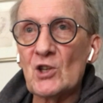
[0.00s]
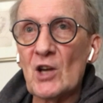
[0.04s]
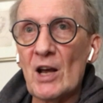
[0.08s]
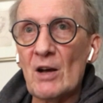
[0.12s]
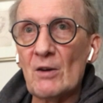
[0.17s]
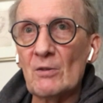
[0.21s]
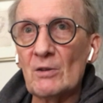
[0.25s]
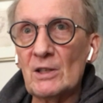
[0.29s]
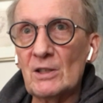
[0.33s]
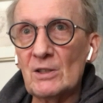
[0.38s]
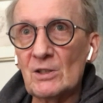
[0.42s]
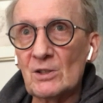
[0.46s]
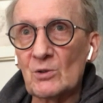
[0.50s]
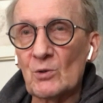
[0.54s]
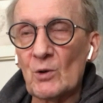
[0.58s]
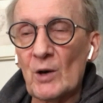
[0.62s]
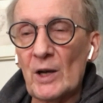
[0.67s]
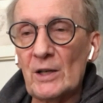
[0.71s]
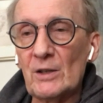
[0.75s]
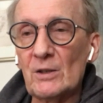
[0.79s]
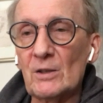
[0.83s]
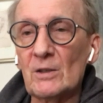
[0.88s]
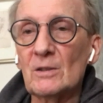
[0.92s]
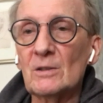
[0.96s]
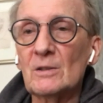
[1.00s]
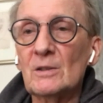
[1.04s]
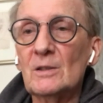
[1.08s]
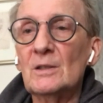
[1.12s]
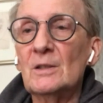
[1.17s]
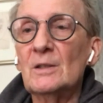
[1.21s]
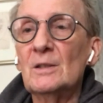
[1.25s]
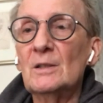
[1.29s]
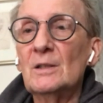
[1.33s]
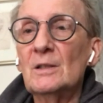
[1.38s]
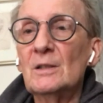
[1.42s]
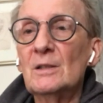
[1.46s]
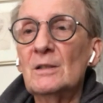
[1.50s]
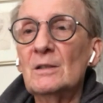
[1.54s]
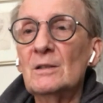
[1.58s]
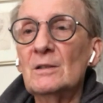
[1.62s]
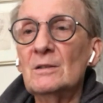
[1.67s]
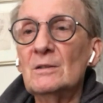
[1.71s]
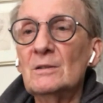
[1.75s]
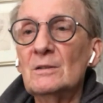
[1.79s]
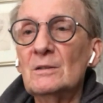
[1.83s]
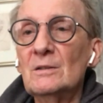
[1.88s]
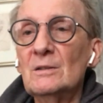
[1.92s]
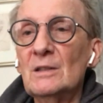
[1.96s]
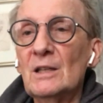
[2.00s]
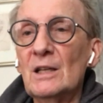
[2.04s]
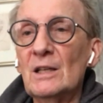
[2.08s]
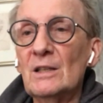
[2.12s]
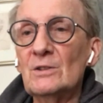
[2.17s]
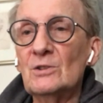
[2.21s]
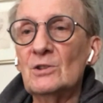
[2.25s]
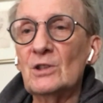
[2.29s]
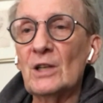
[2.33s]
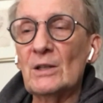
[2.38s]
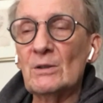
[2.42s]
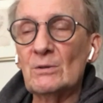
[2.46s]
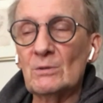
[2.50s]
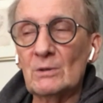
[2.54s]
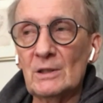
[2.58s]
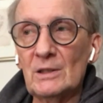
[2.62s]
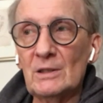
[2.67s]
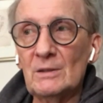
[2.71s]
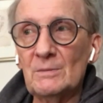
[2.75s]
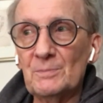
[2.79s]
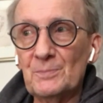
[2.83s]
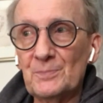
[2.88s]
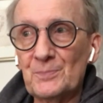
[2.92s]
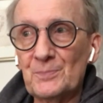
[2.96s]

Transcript: count is greater. generally.